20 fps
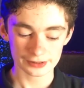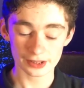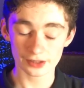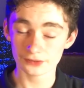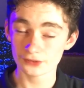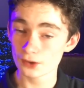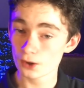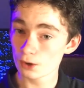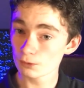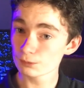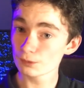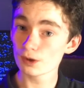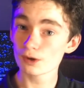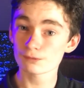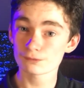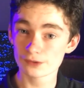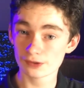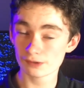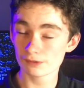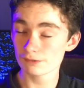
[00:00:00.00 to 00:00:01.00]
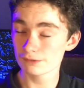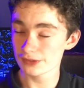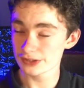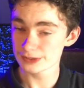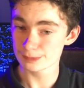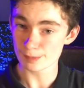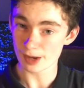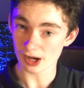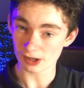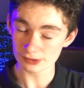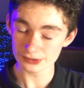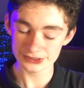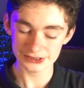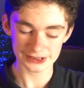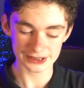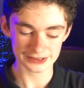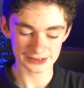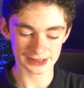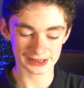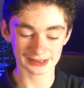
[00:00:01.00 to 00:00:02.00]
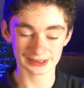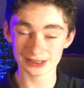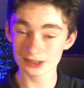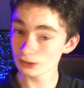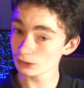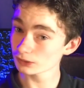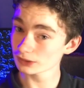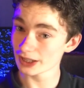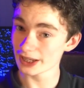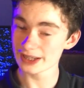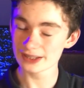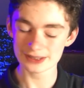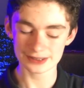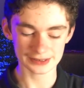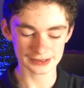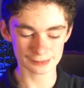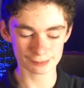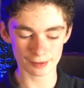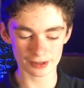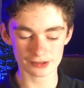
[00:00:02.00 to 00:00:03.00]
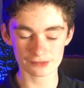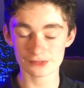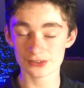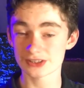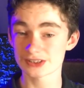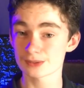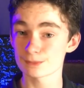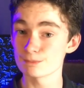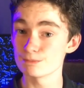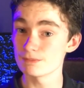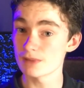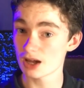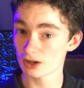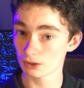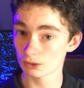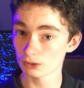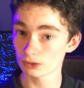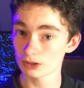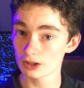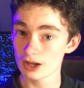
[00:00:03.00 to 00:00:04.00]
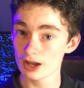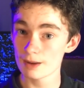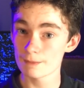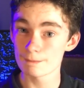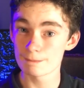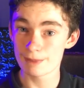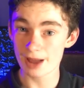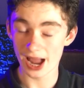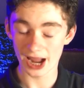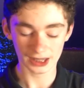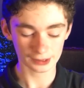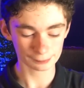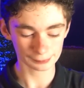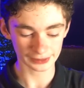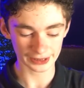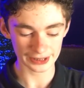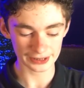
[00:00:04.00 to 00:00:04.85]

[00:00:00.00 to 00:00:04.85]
Now the overall feel of this mouse, it's a little light in spite of this metal back